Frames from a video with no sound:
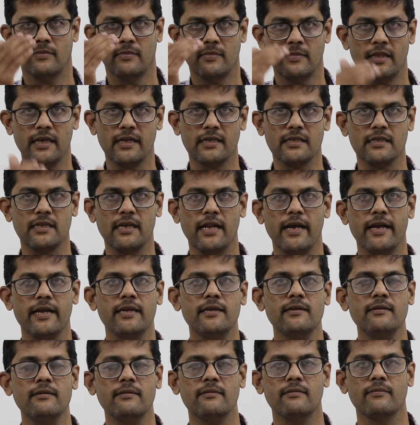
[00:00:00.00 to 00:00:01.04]
Next
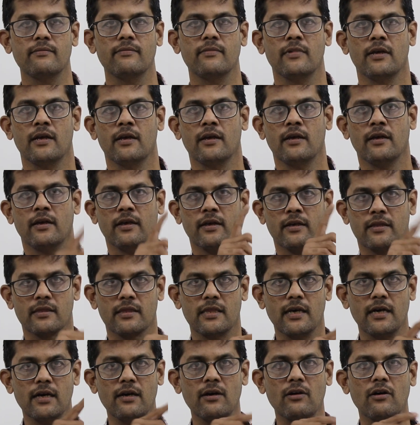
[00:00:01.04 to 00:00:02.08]
line.
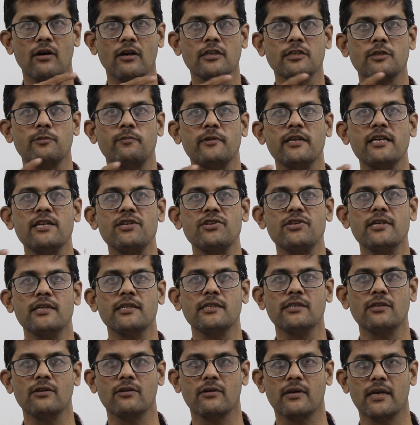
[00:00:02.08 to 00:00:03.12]
The
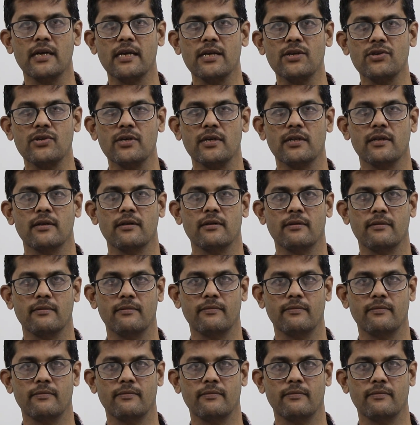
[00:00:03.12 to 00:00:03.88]
auspicious occasion.